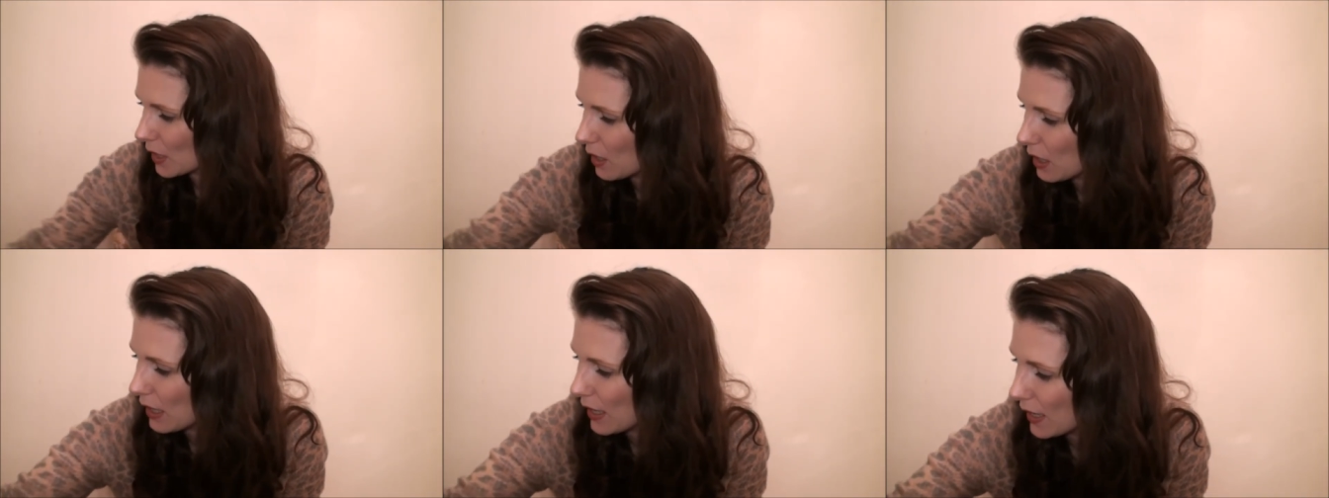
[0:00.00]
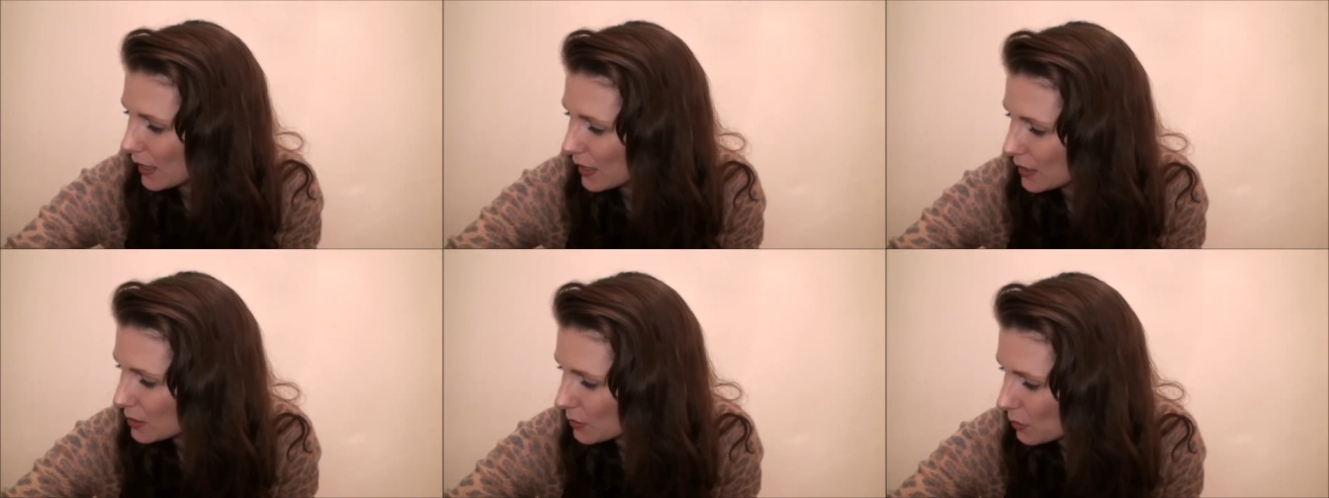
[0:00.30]

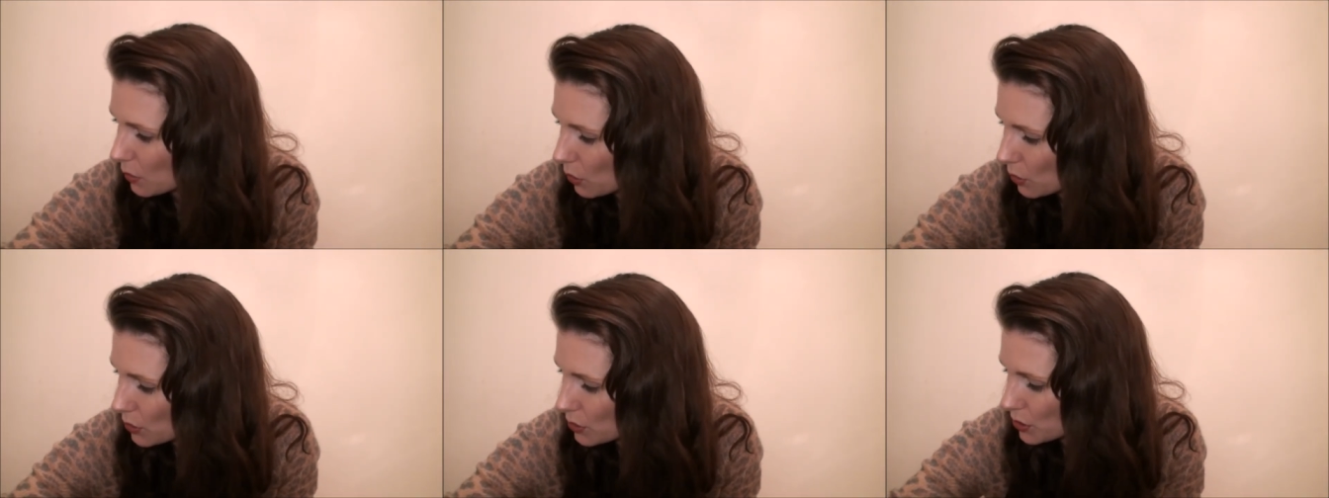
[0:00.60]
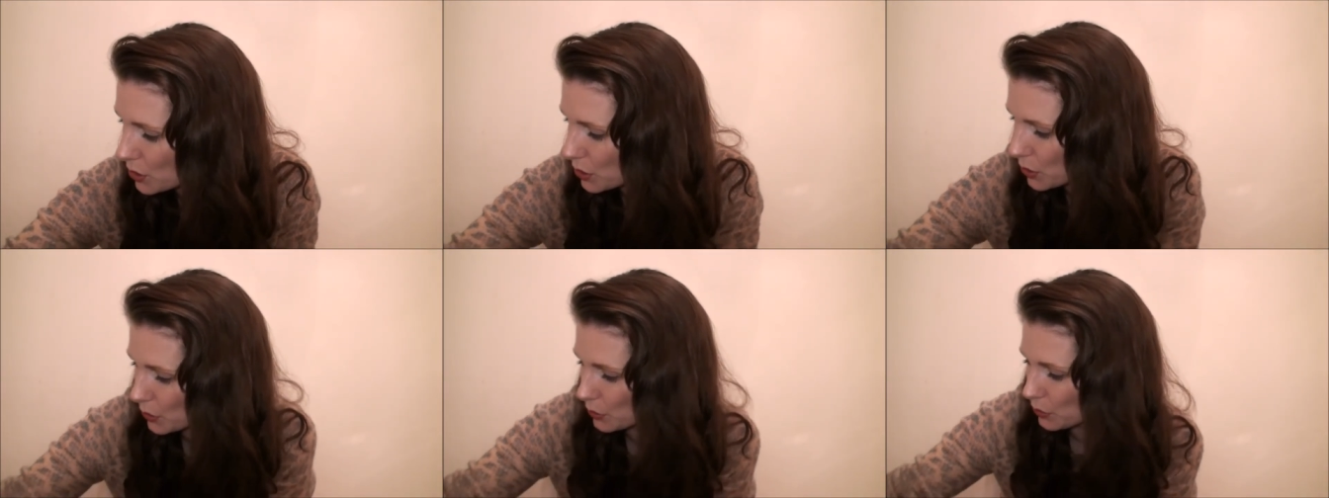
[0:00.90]
And on
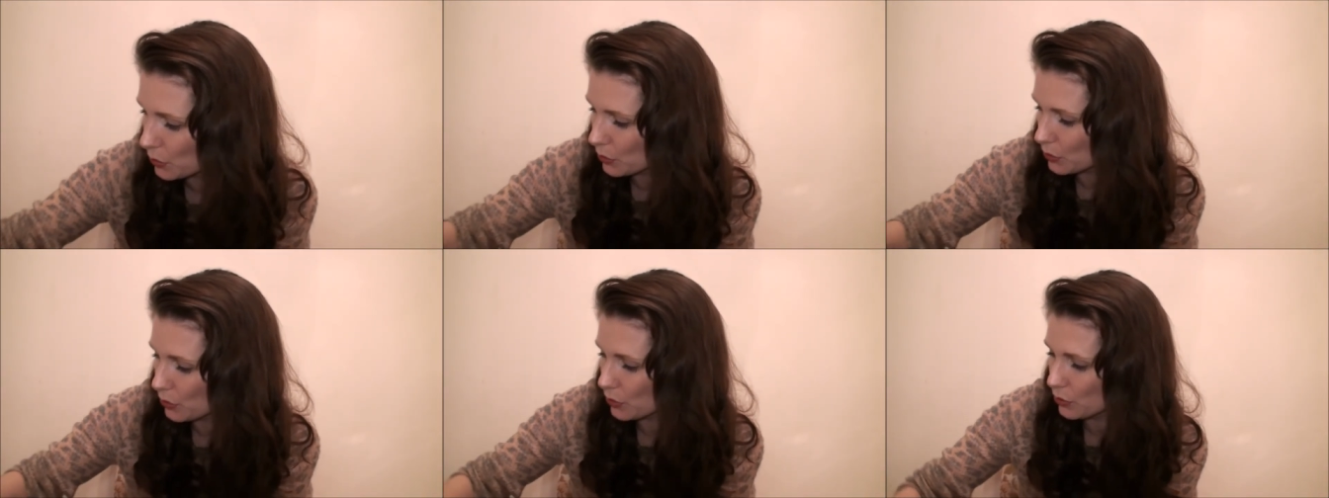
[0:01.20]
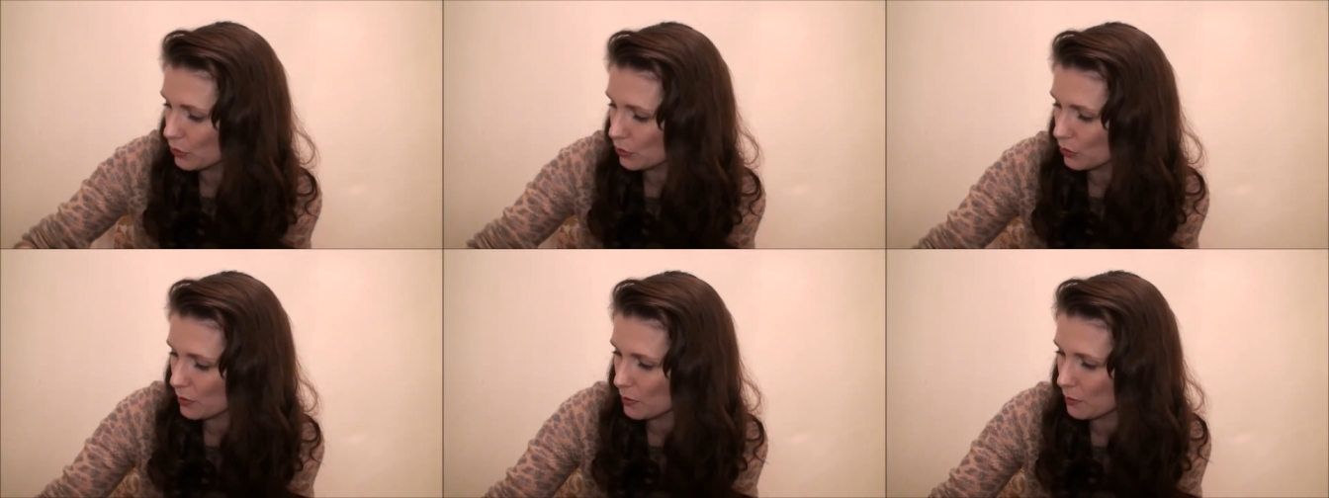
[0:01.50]

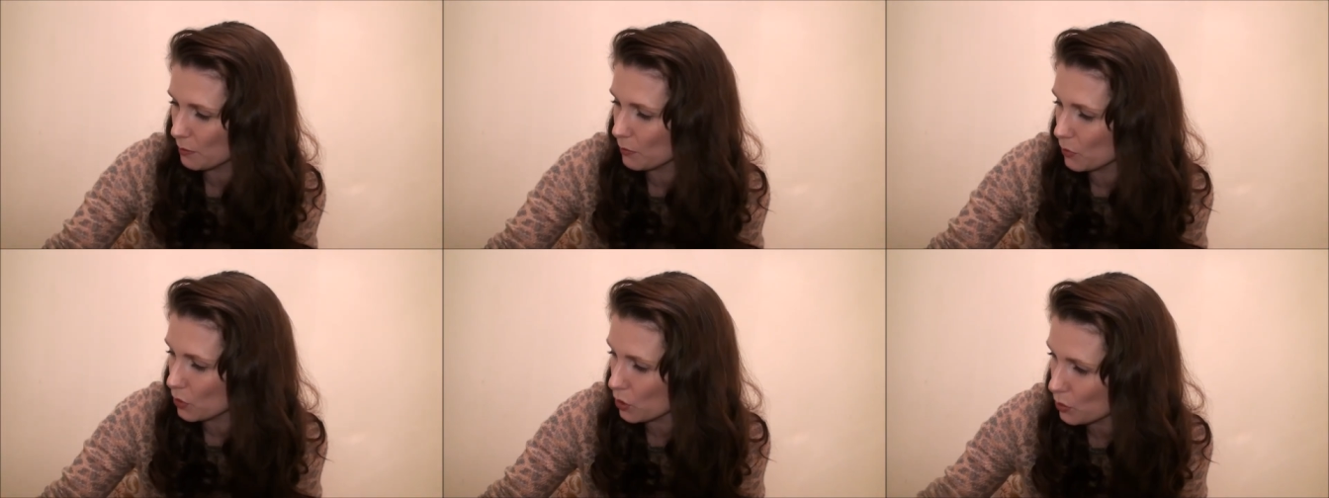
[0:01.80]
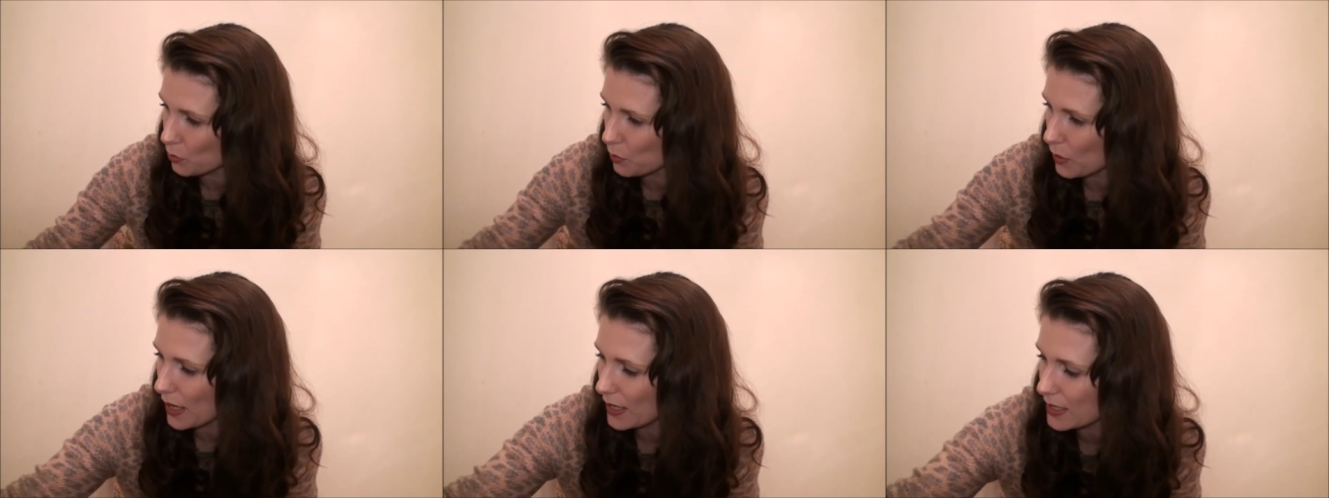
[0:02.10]
to more
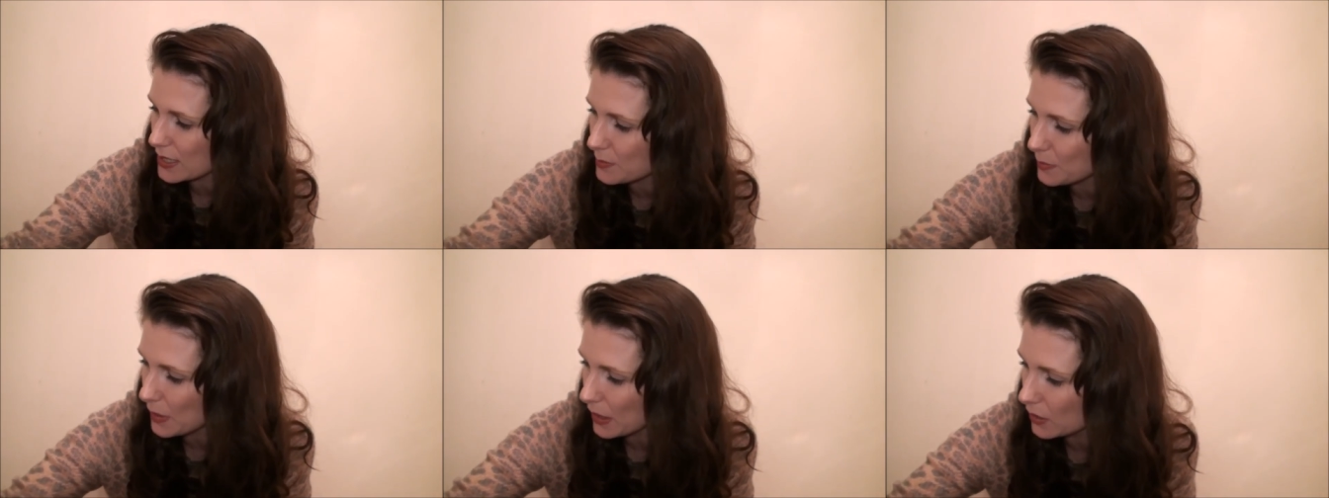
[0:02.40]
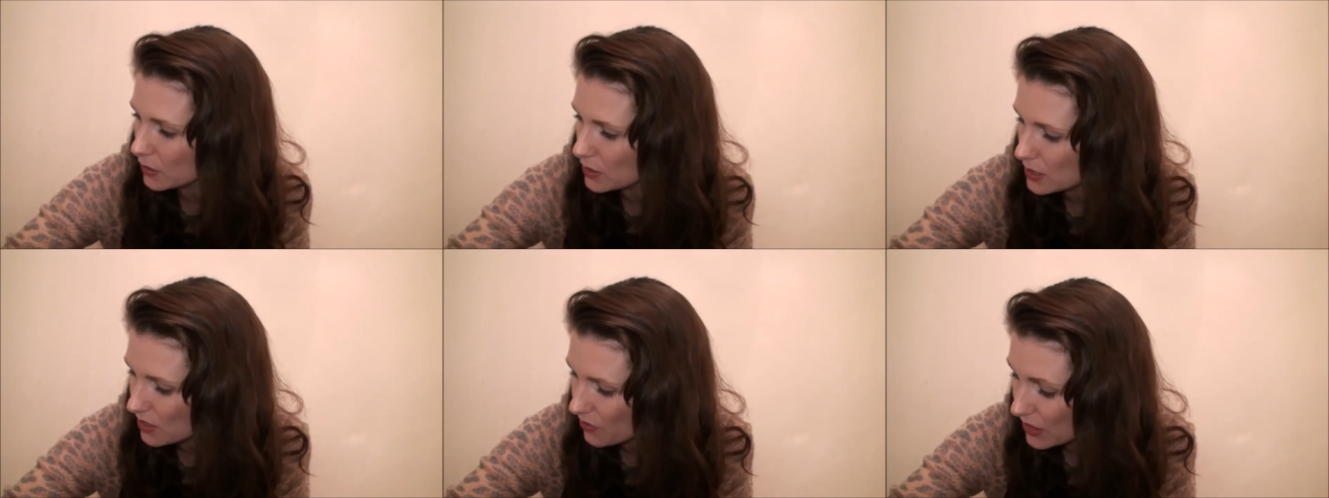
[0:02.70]
wax melts.